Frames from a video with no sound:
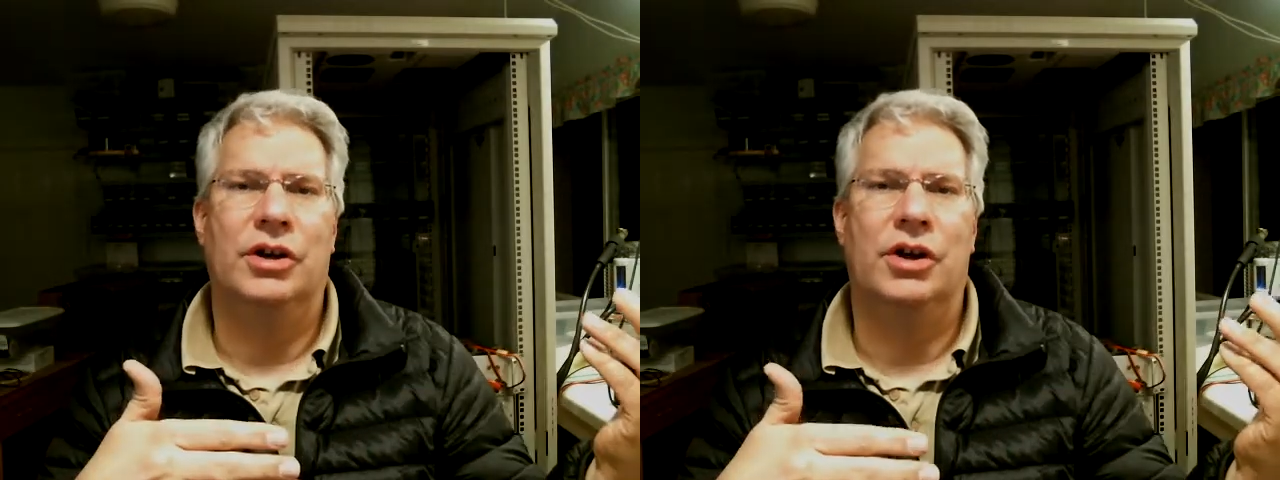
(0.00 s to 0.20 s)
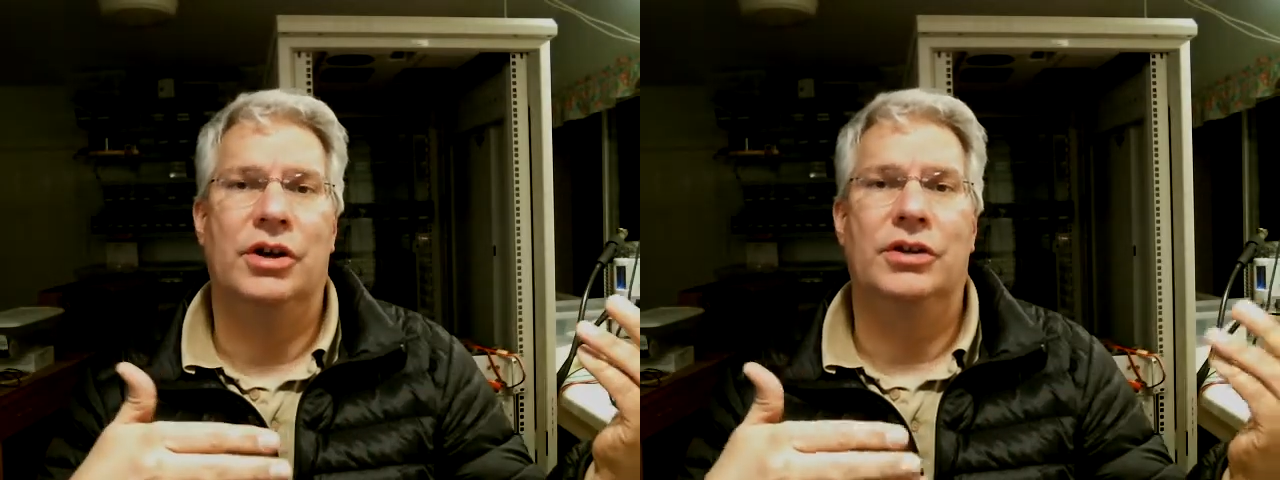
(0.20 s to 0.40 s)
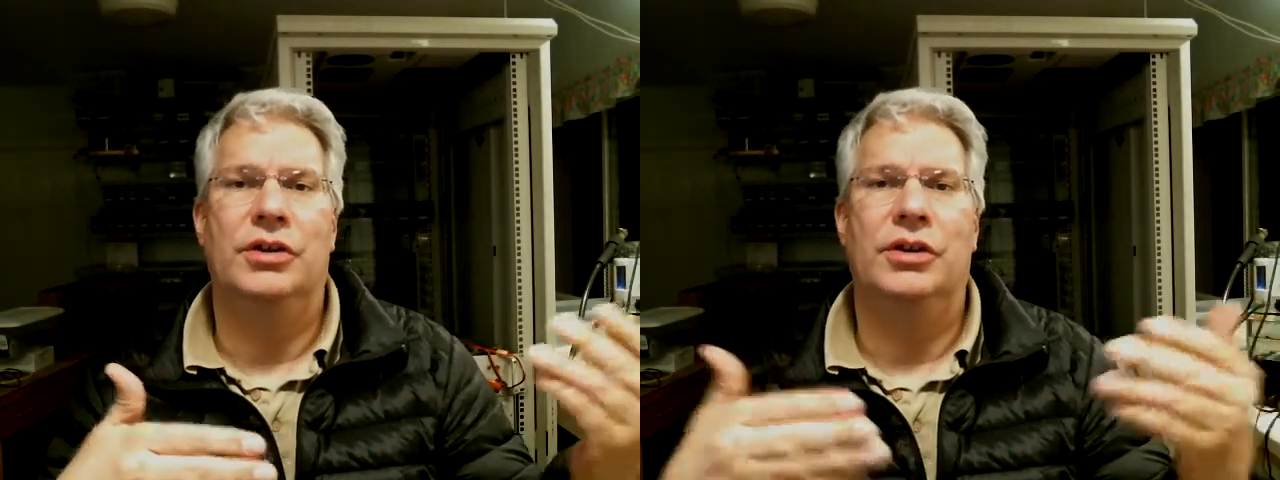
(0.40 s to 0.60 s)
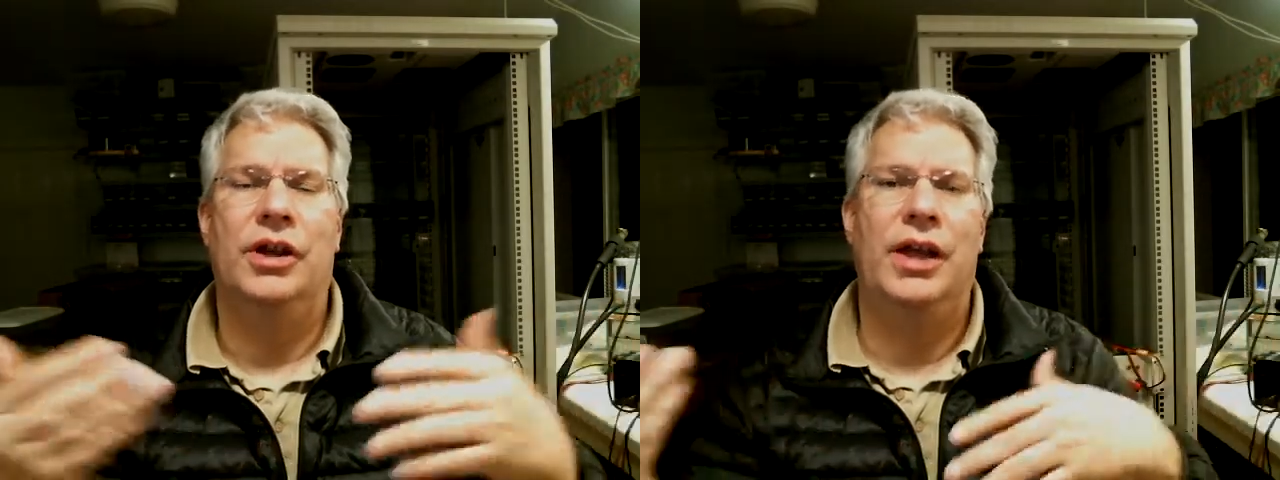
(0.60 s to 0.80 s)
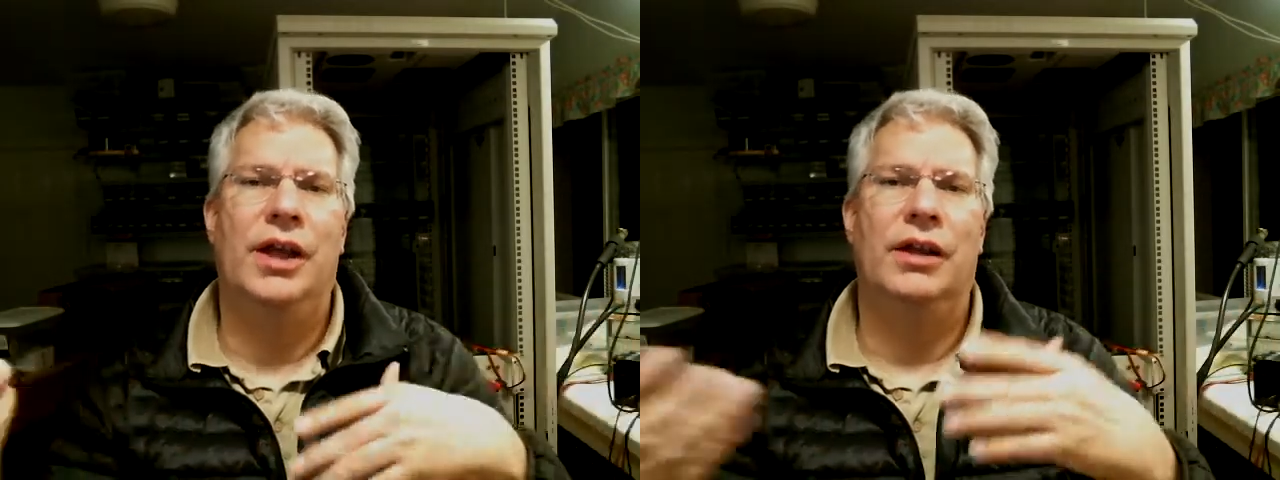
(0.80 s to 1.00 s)
art,
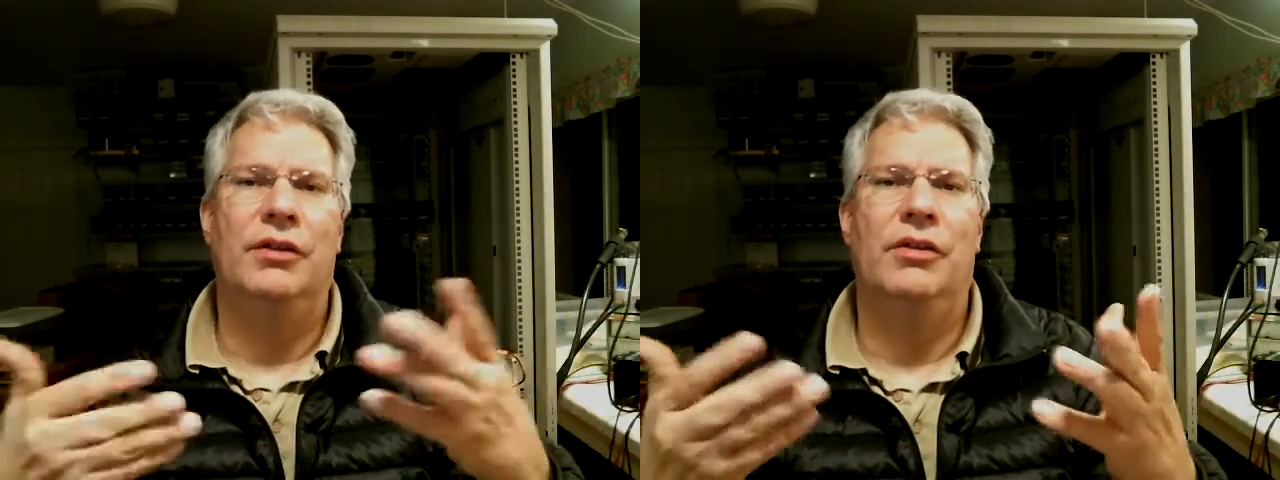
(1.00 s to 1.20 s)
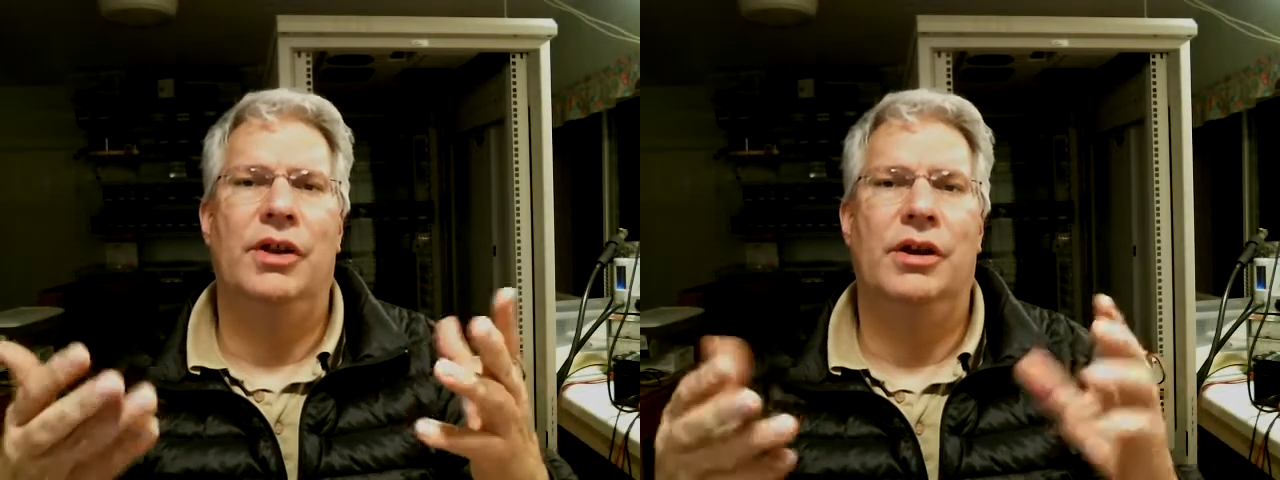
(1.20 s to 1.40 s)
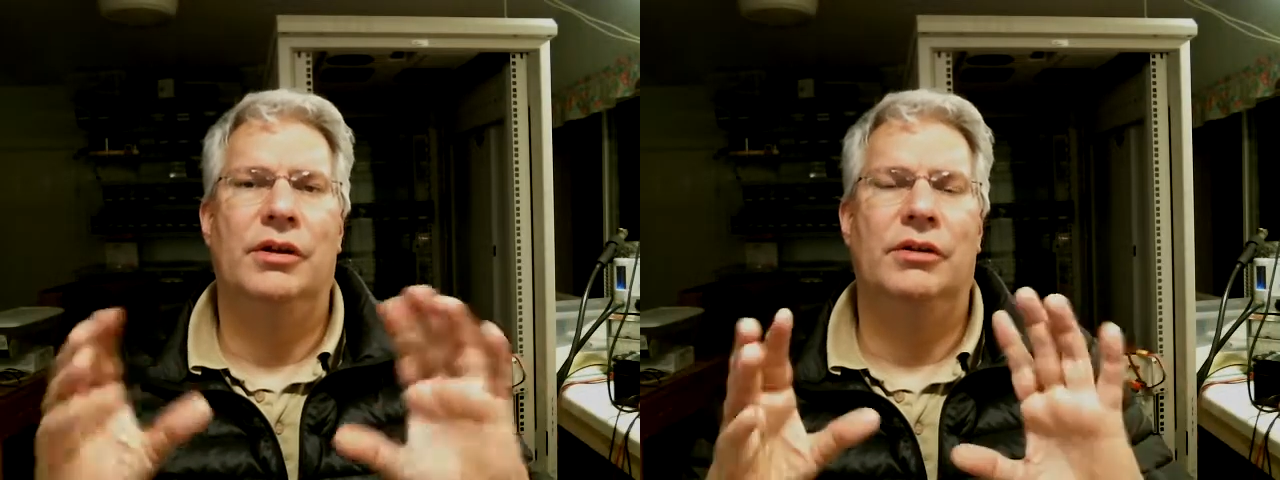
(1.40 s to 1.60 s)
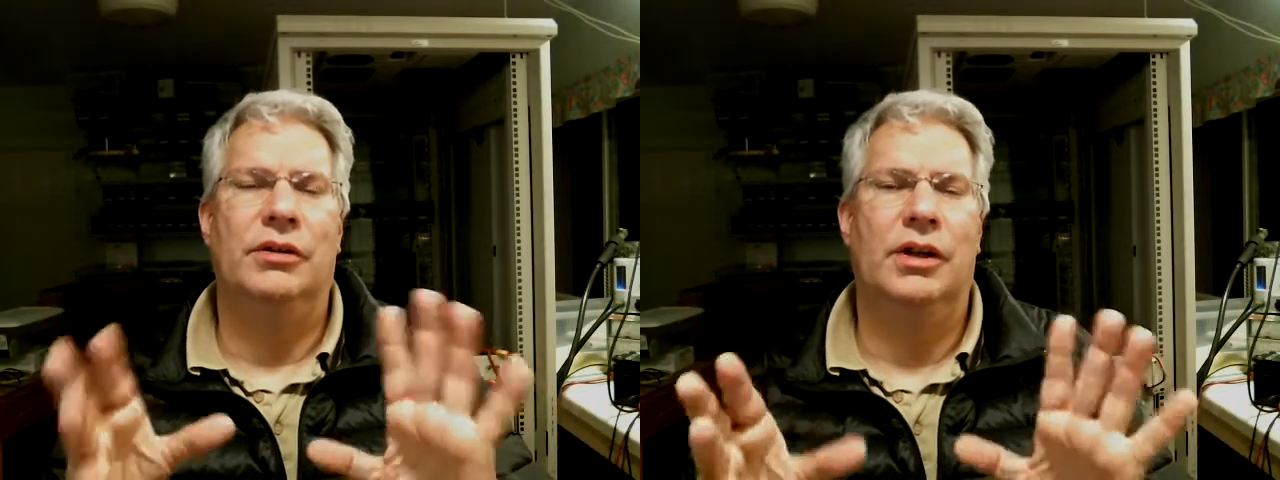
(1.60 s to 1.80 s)
and they're